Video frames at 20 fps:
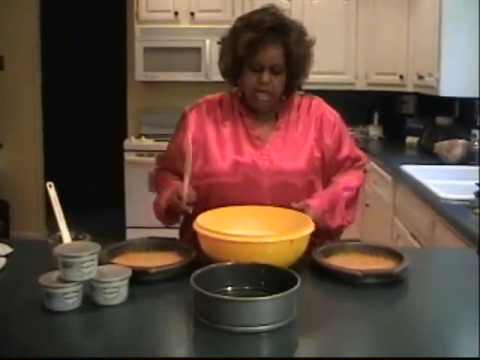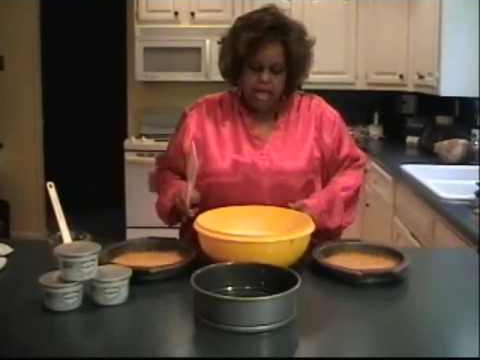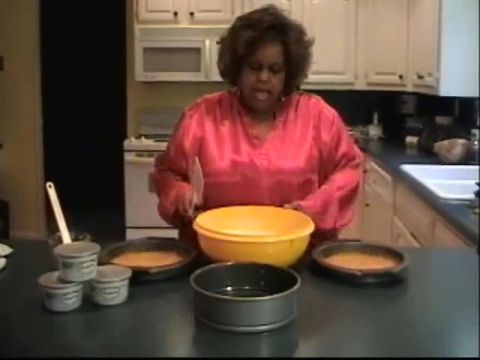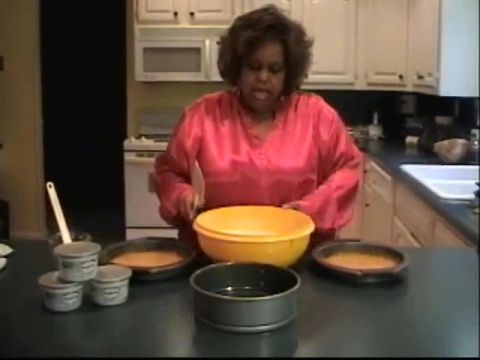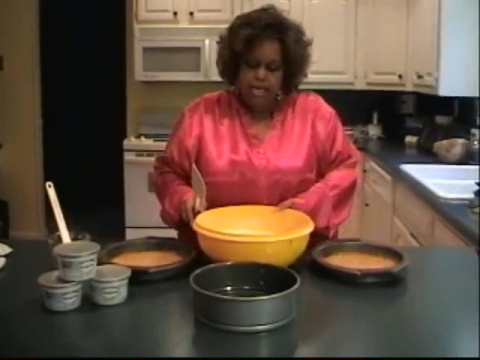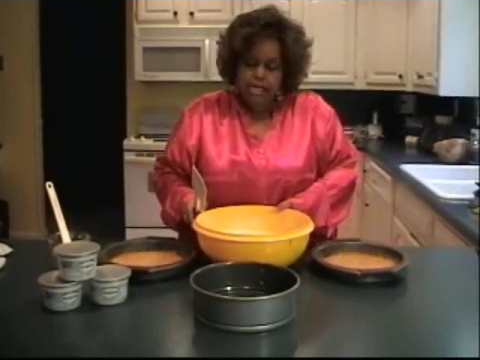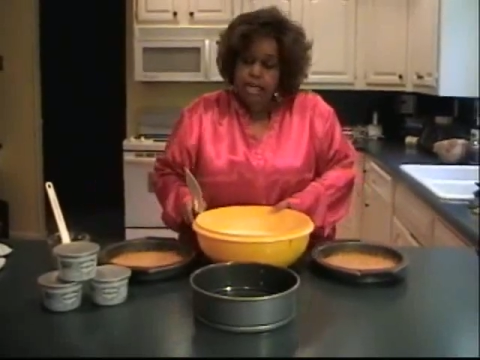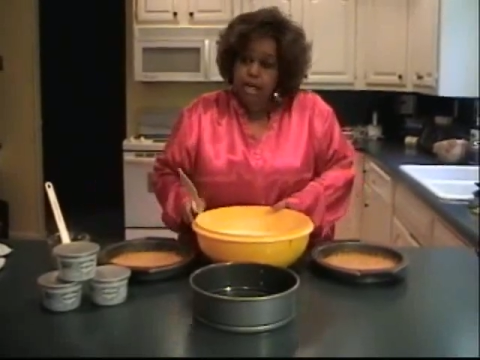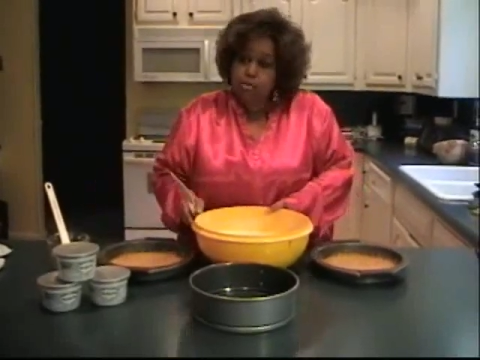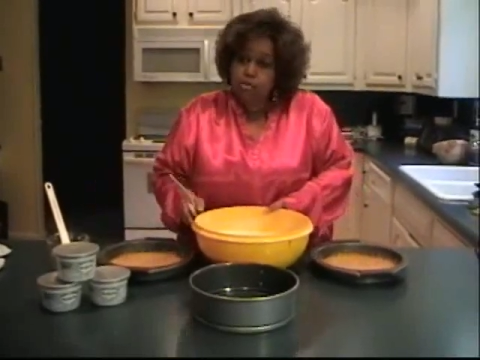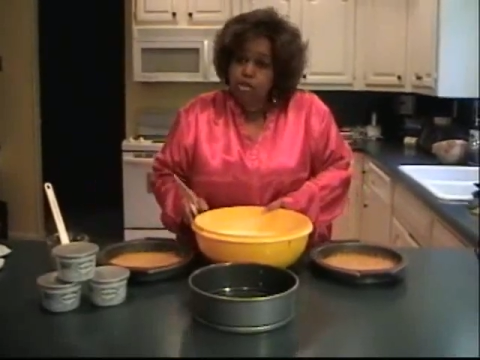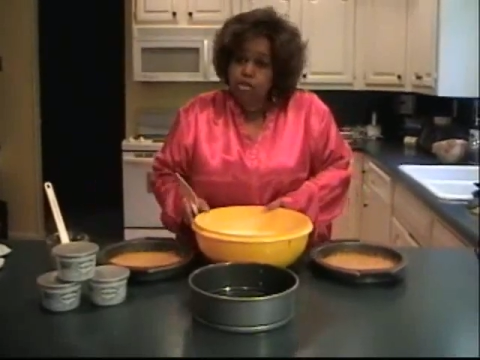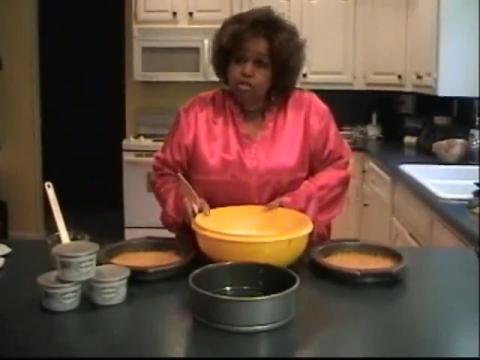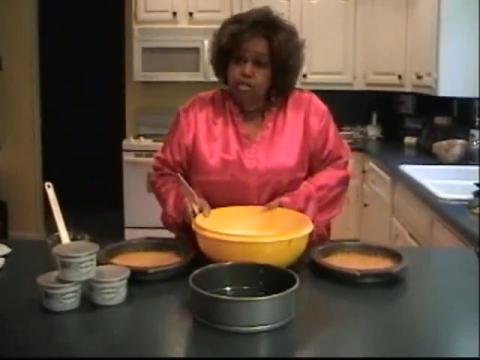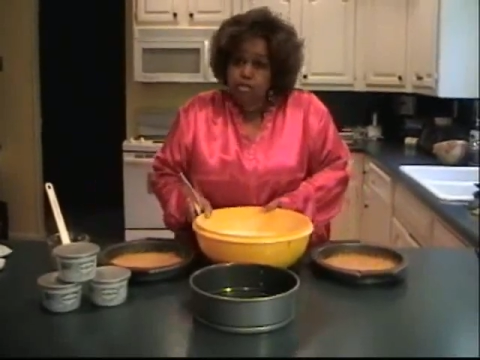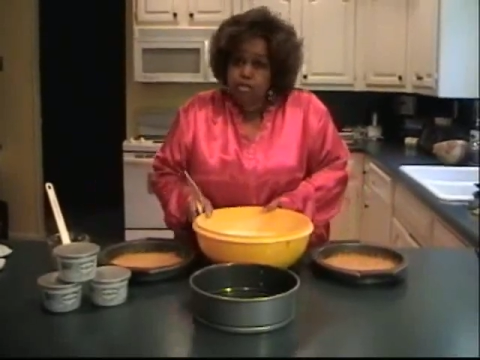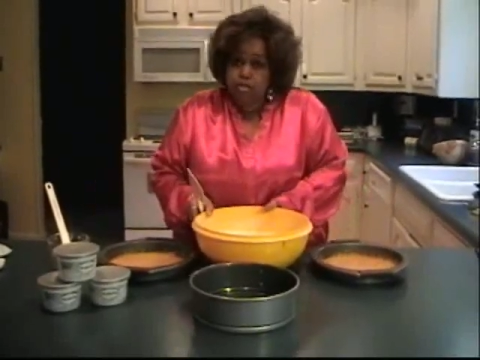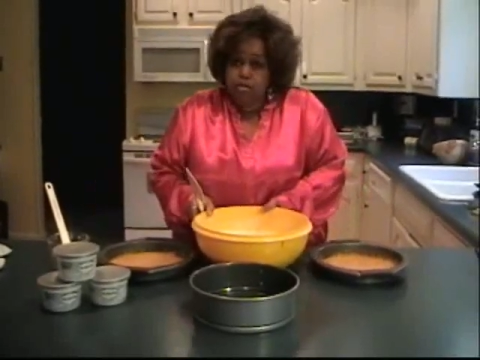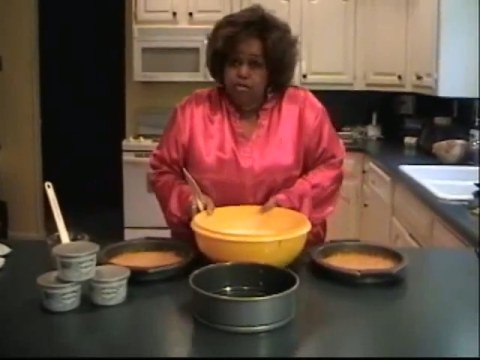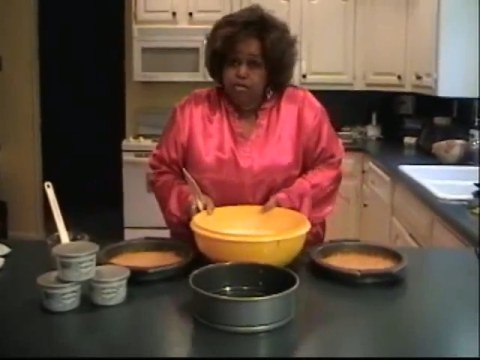and now I'm going
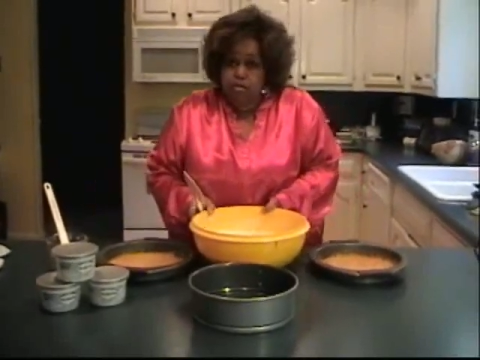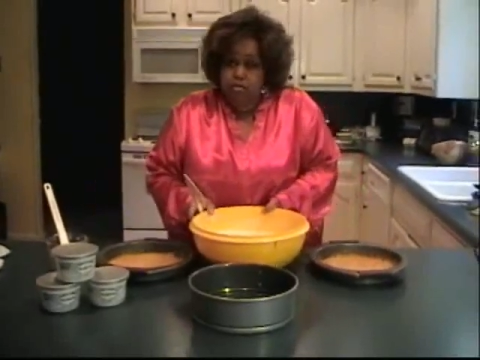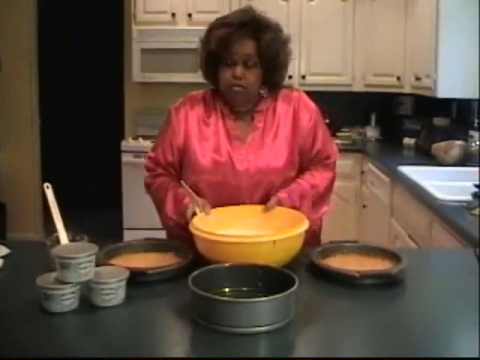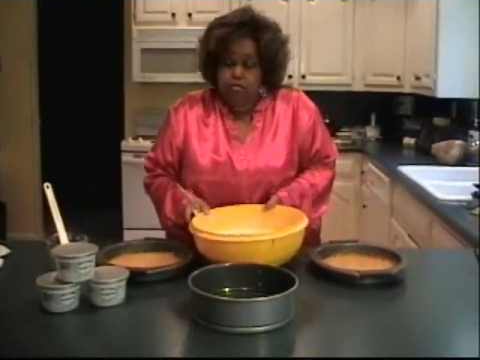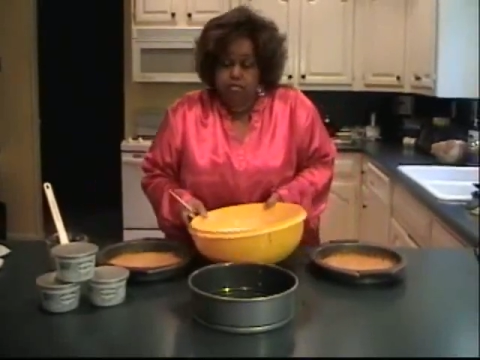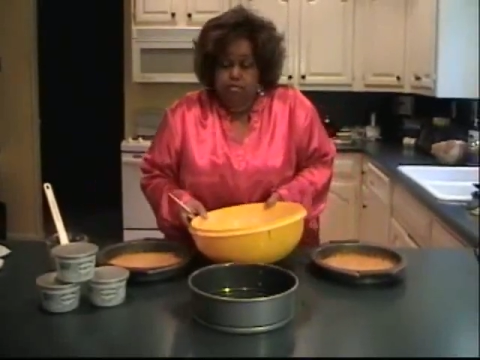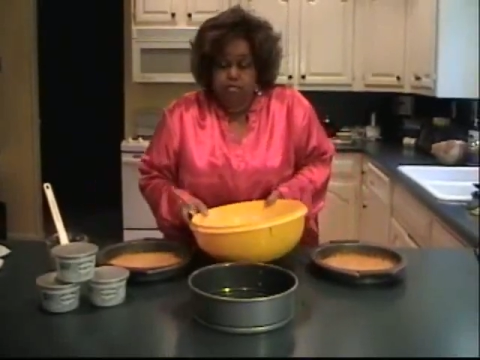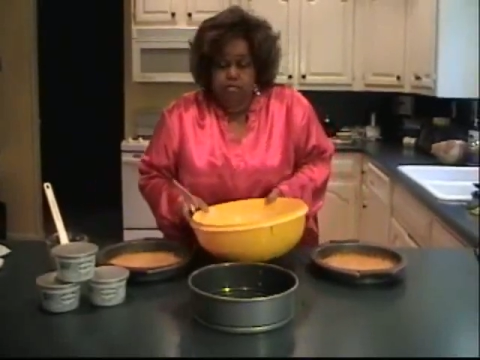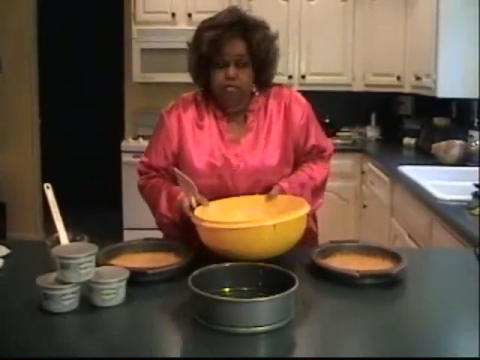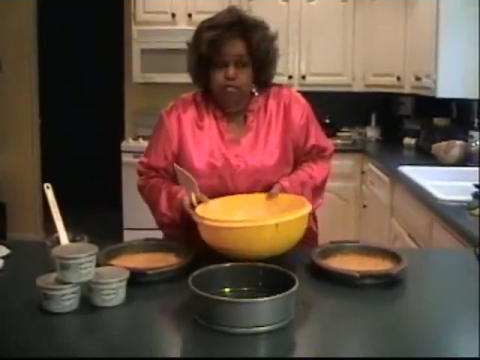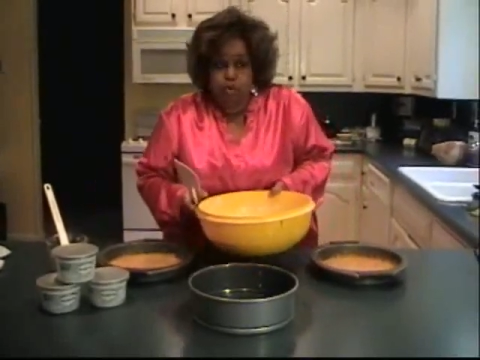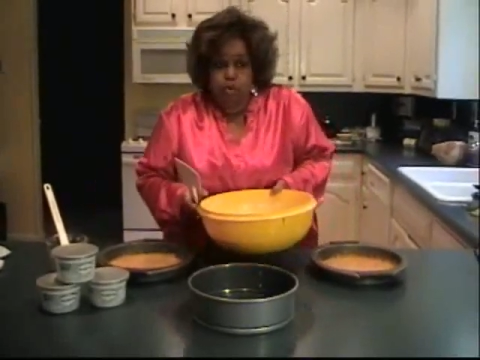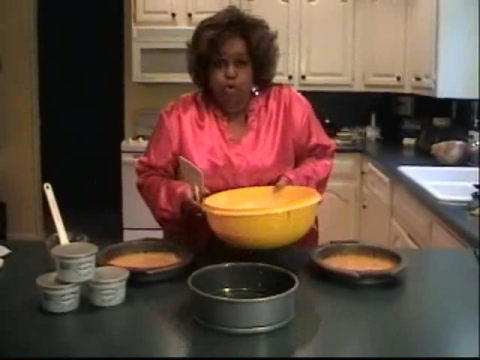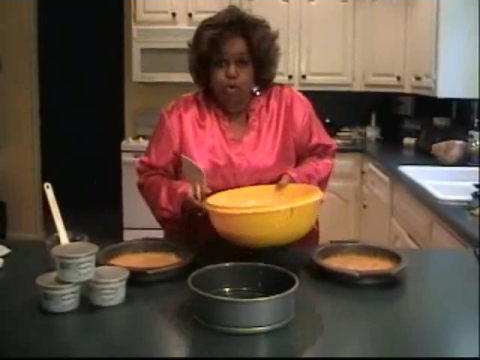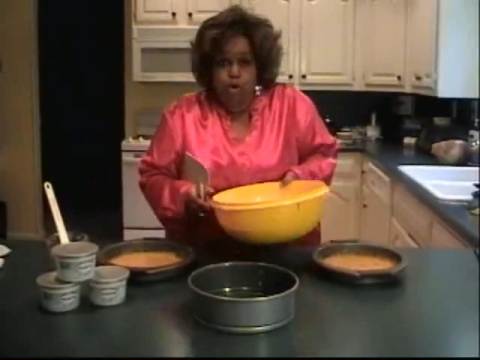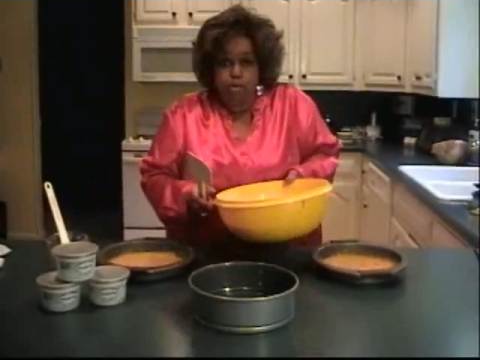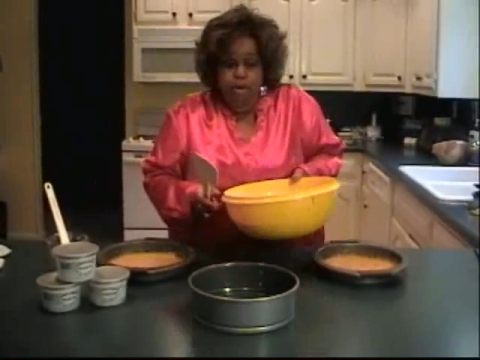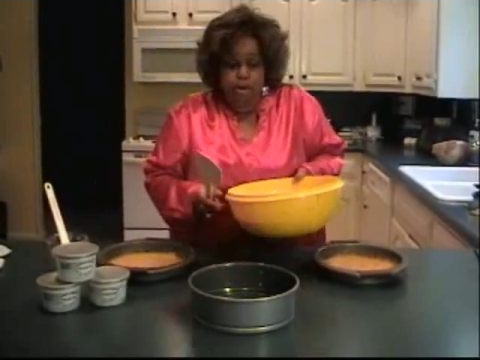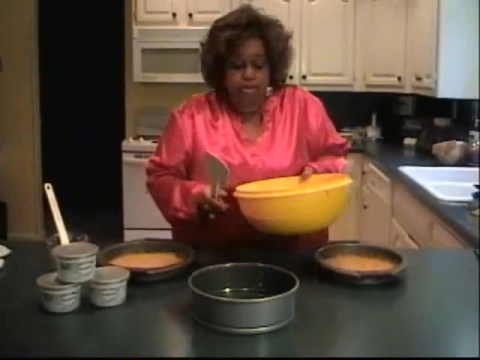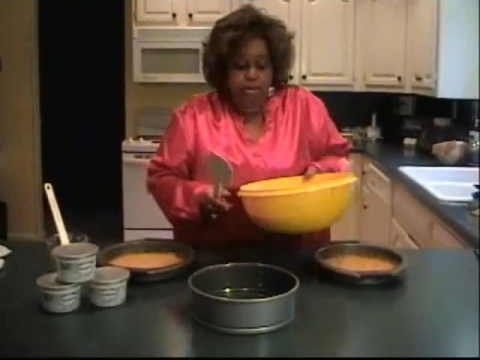to
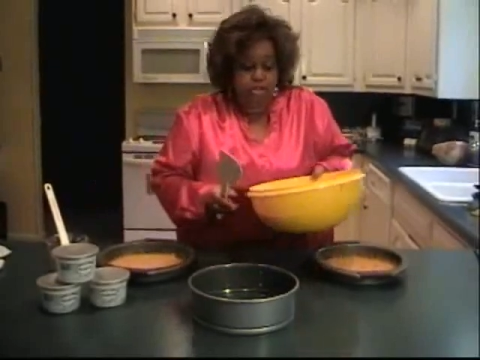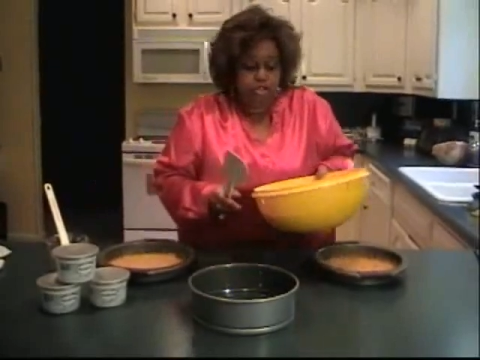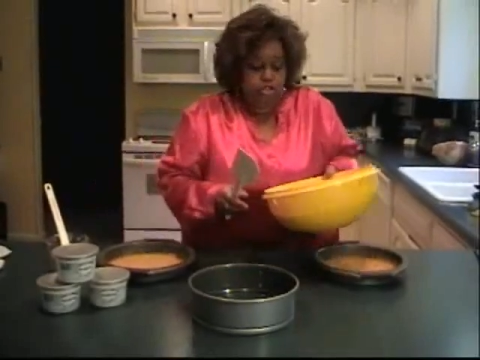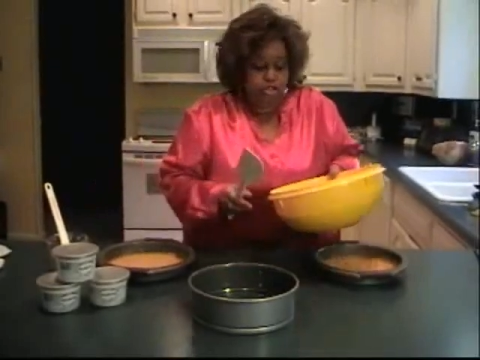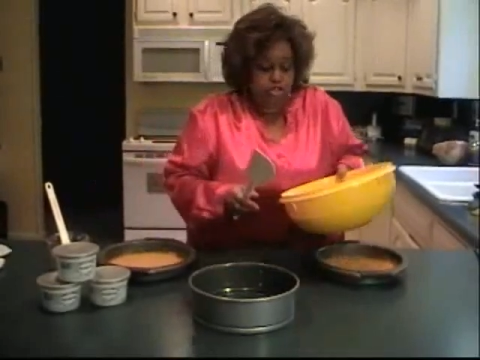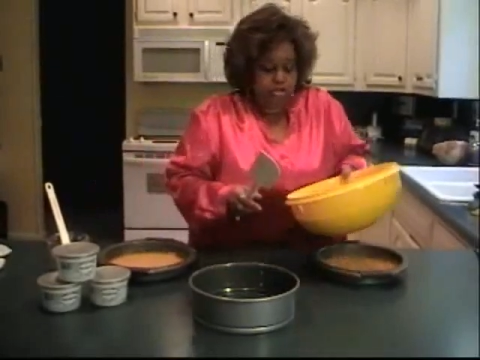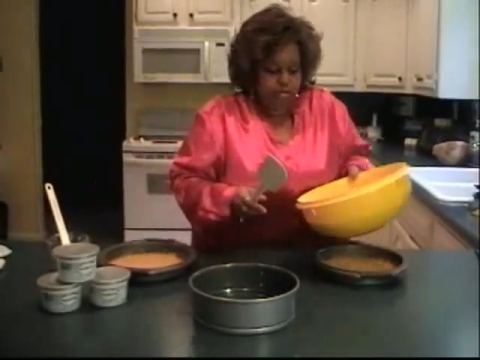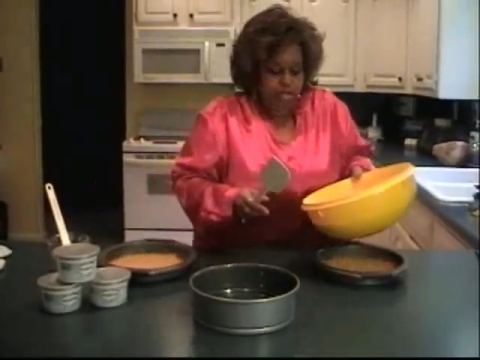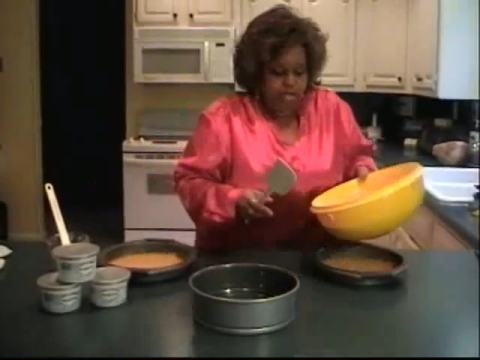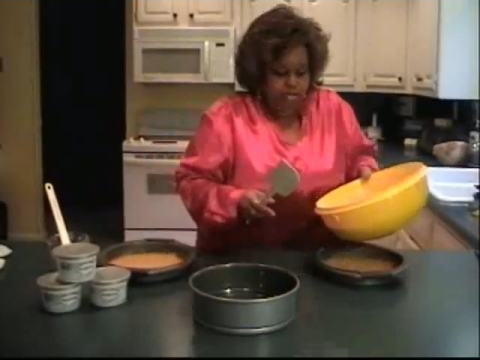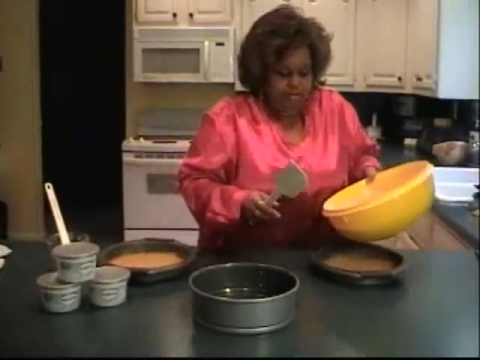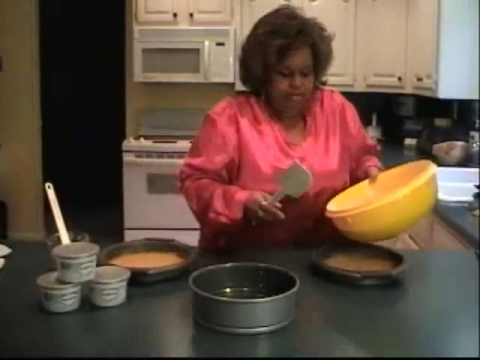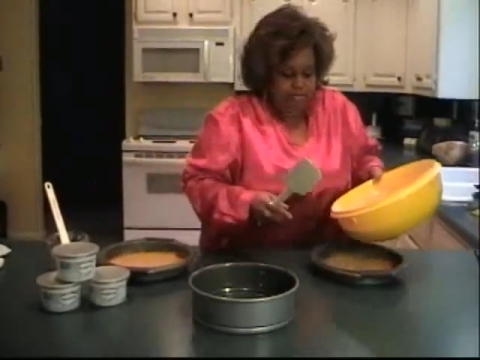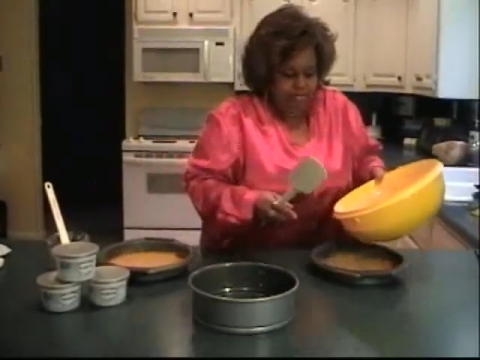pour my mixture in.